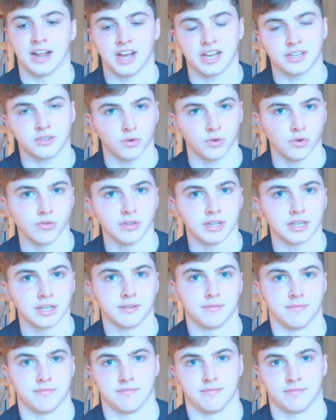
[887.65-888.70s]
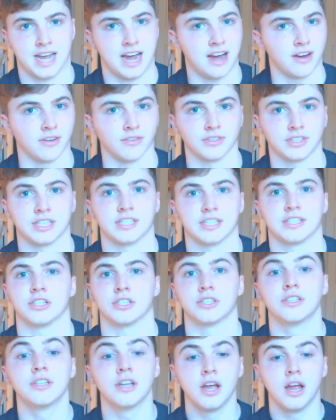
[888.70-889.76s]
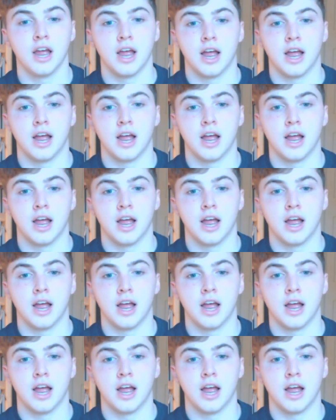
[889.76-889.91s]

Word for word: and that's all that counts. It's just,